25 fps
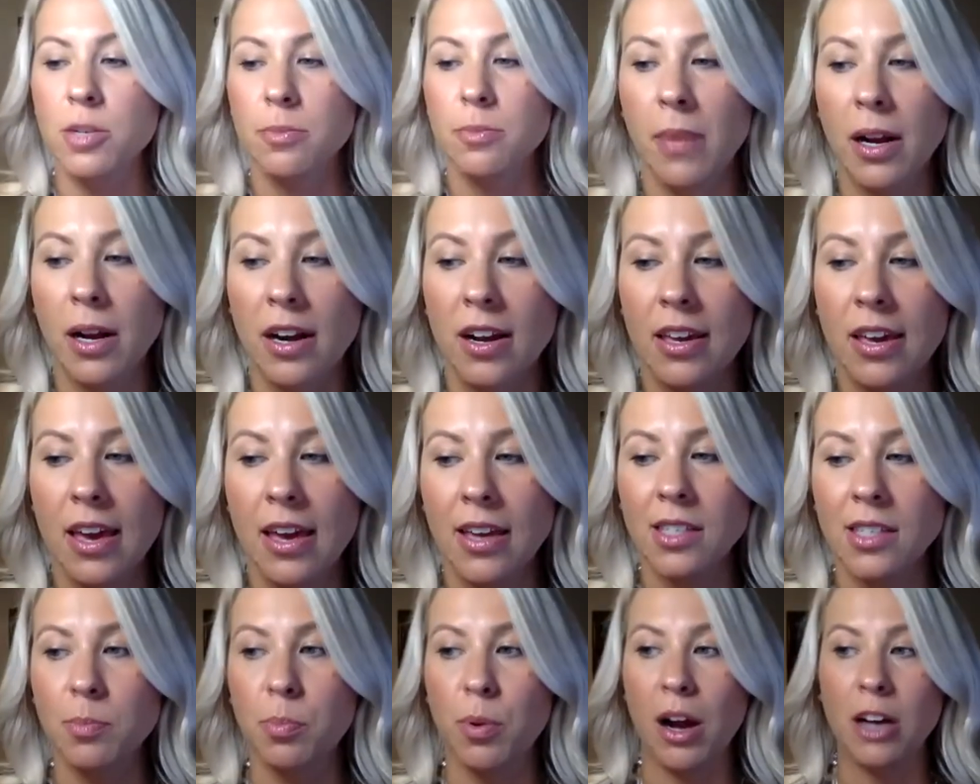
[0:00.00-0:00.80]
Mary
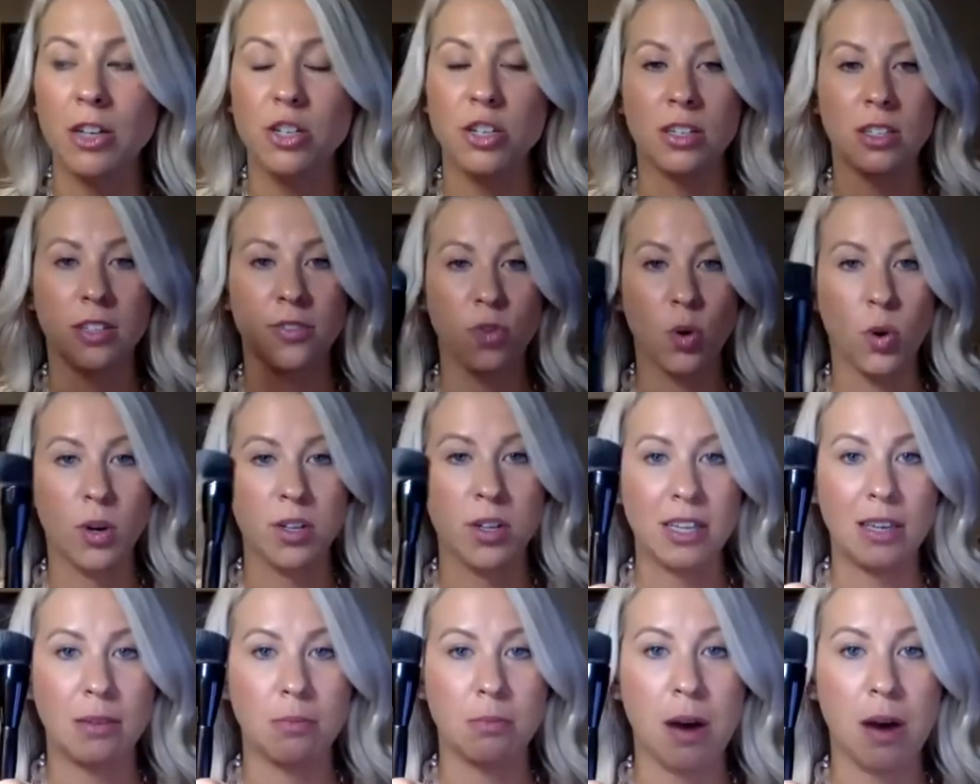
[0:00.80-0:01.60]
Kay's brush is
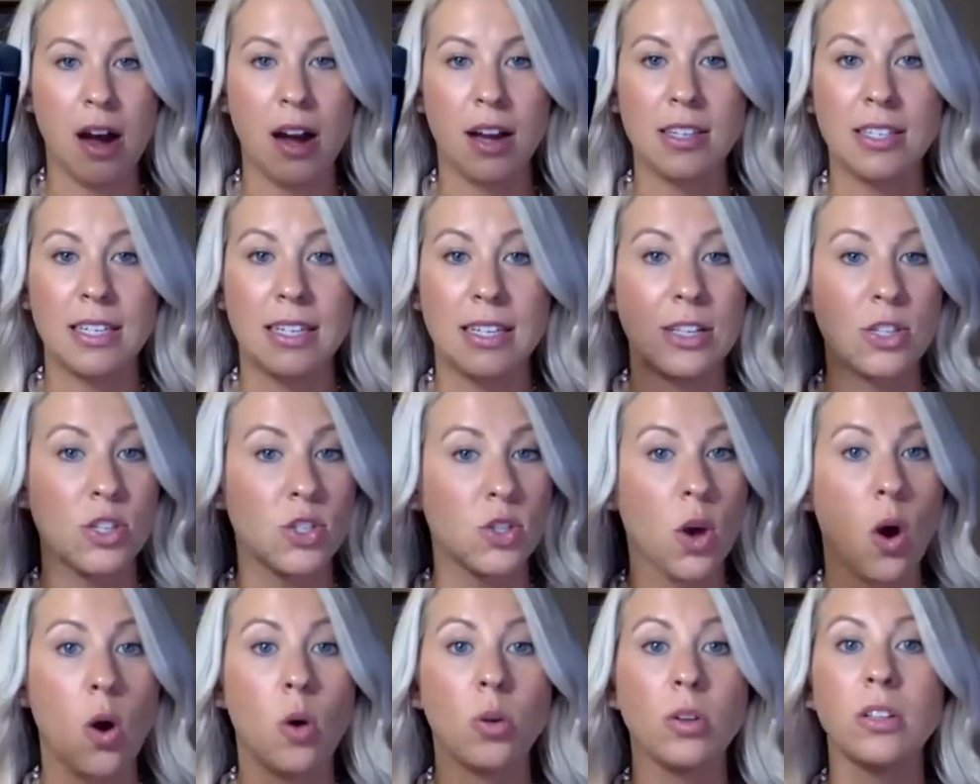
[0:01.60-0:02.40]
$14 and it's
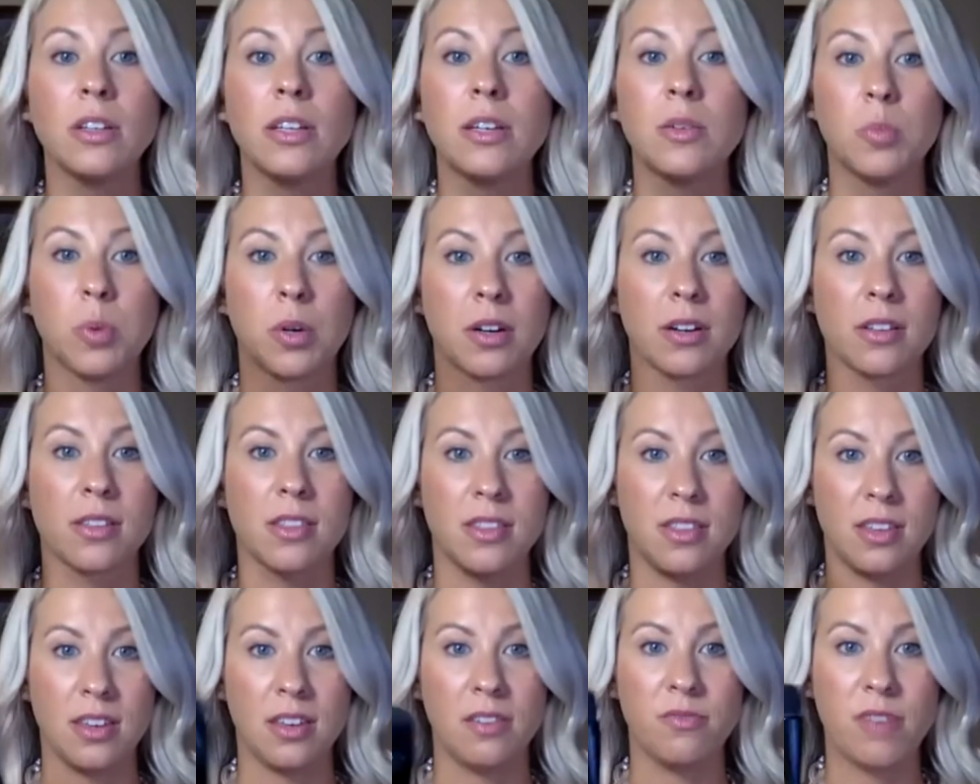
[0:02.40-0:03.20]
totally worth
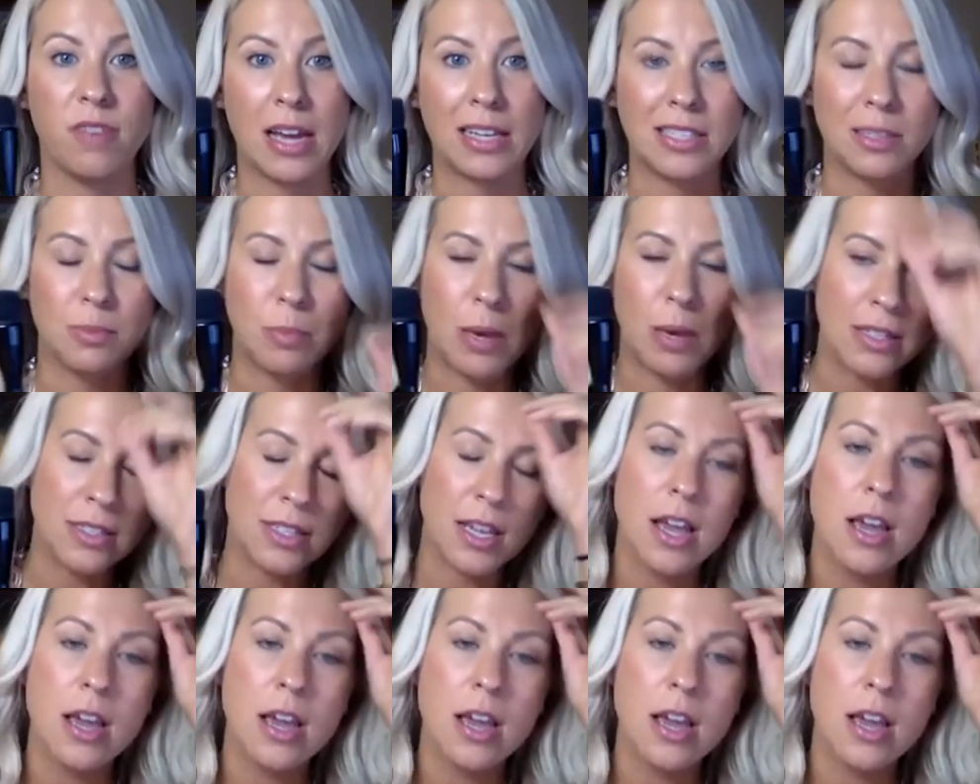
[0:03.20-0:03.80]
the investment.